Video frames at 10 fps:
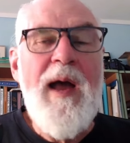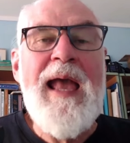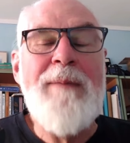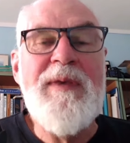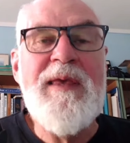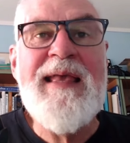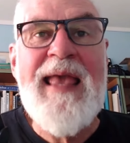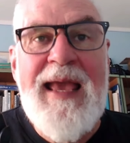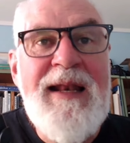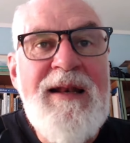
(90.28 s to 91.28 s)
more
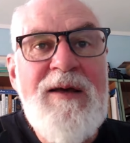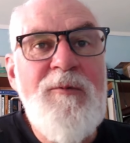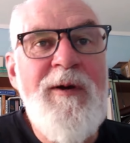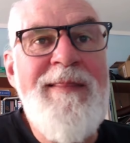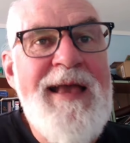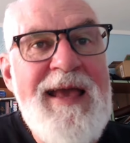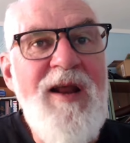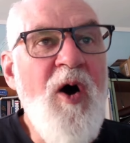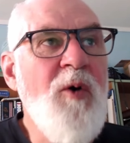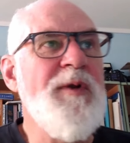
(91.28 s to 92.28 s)
happy again when
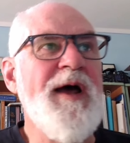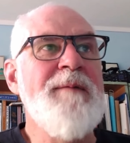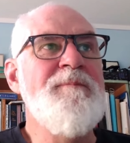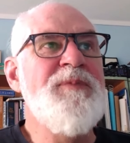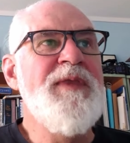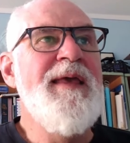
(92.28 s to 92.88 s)
they get older.